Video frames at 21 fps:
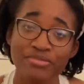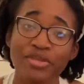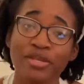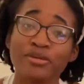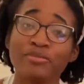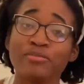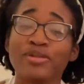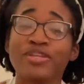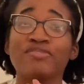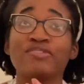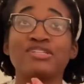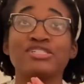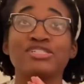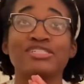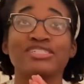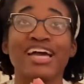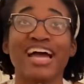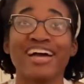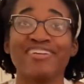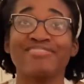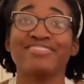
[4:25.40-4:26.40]
But if you just
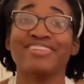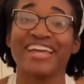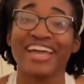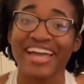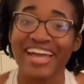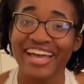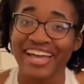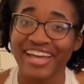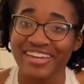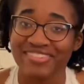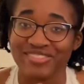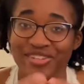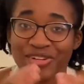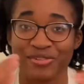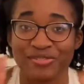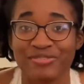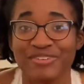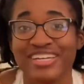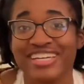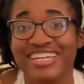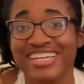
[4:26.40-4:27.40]
have to have your
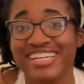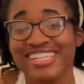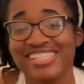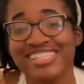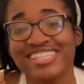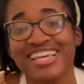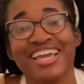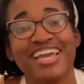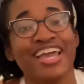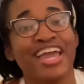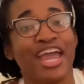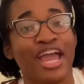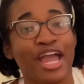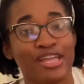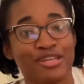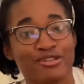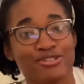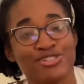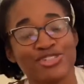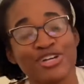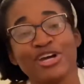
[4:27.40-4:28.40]
FIGS and
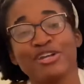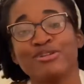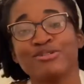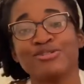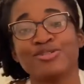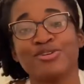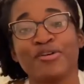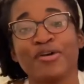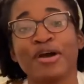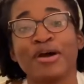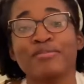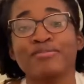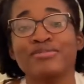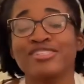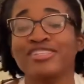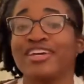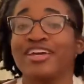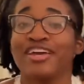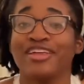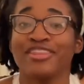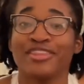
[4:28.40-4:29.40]
your JANU scrubs,
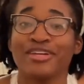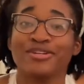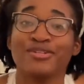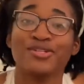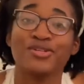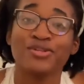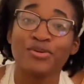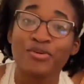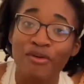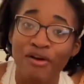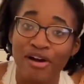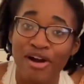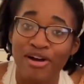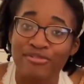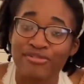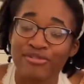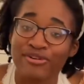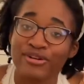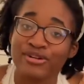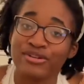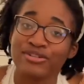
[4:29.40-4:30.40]
they do
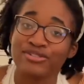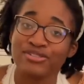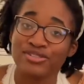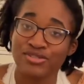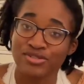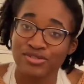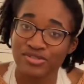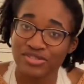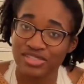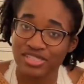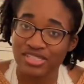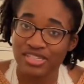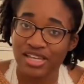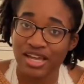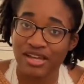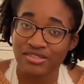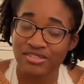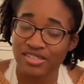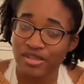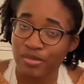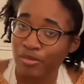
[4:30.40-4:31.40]
offer student
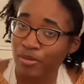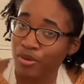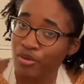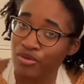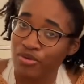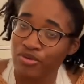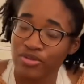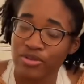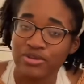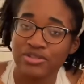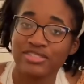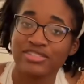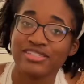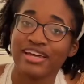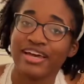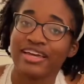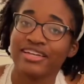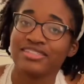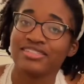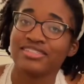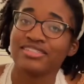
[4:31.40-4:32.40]
discounts at both of those
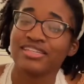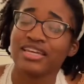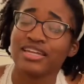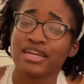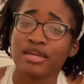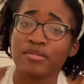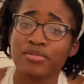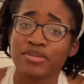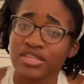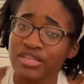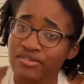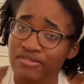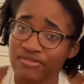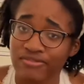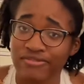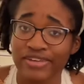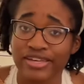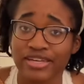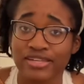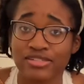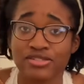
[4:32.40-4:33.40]
sites. And I believe
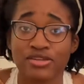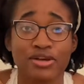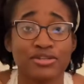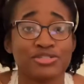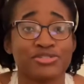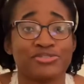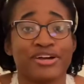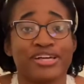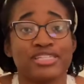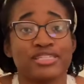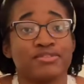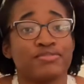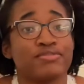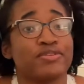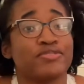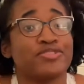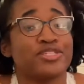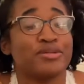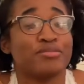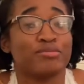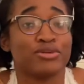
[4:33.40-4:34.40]
FIGS also has a
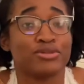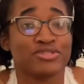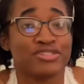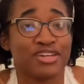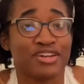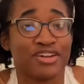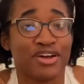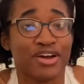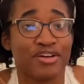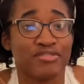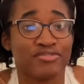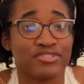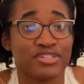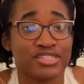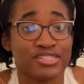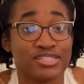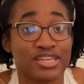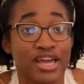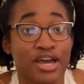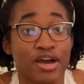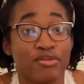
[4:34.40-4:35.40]
15% off
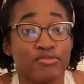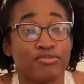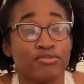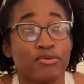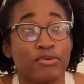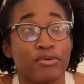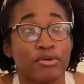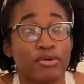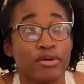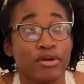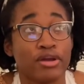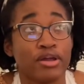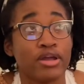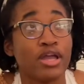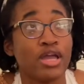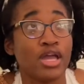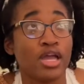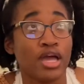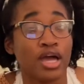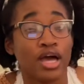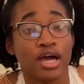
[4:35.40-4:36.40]
discount for
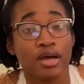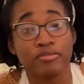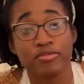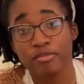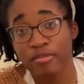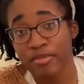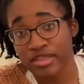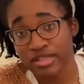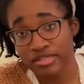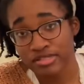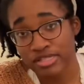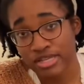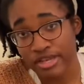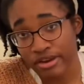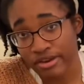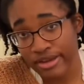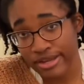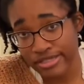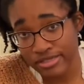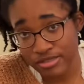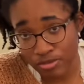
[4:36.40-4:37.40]
the
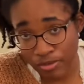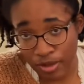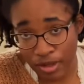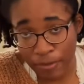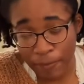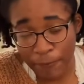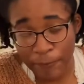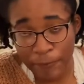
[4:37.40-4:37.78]
military as well.